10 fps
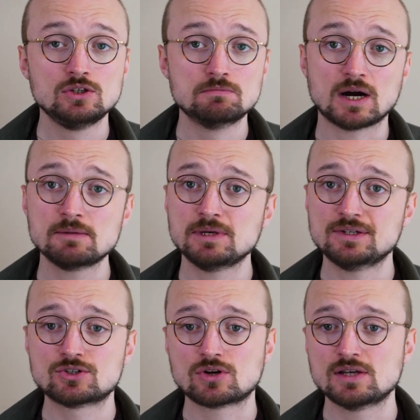might be
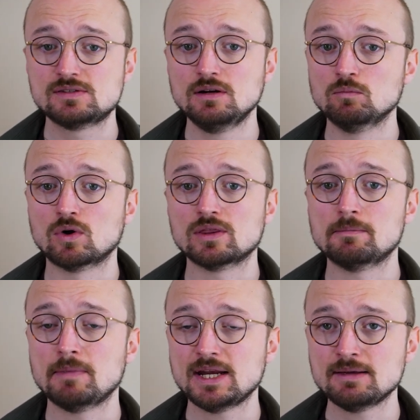interested in one of the
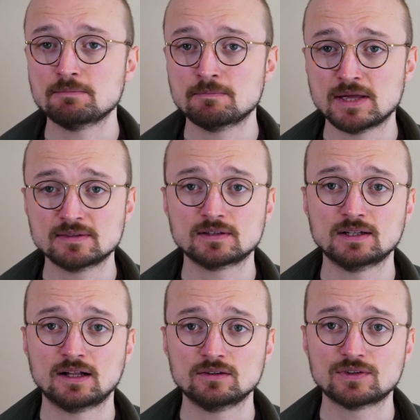many mental
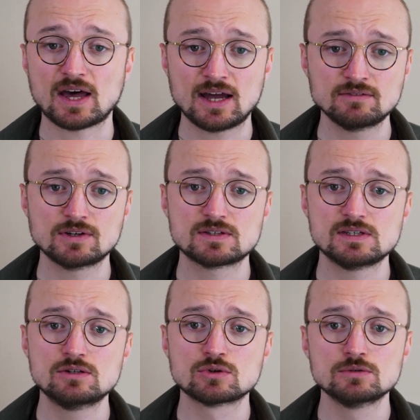health
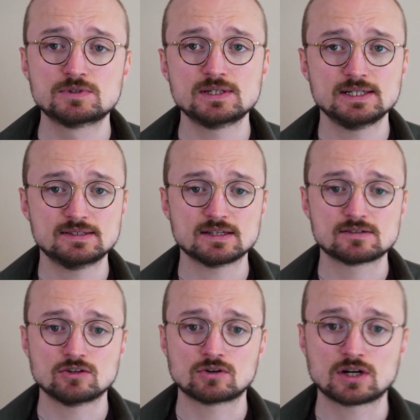advocacy groups that
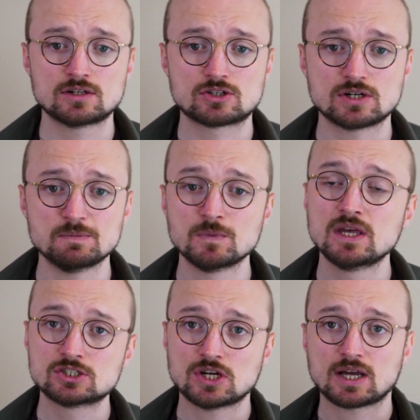exist in your country.
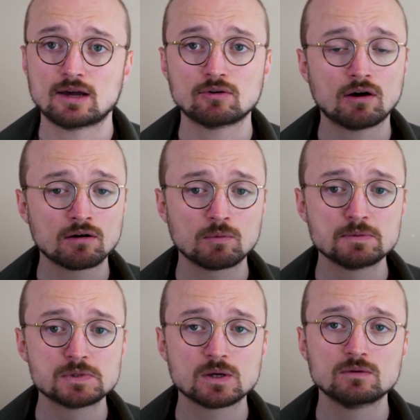Check out our
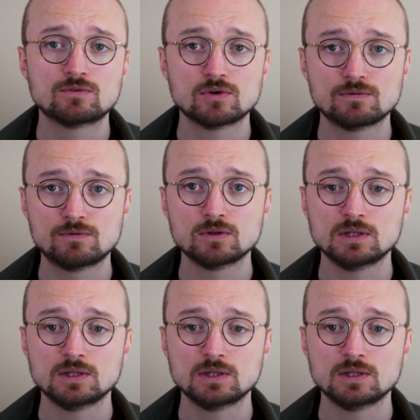website for a full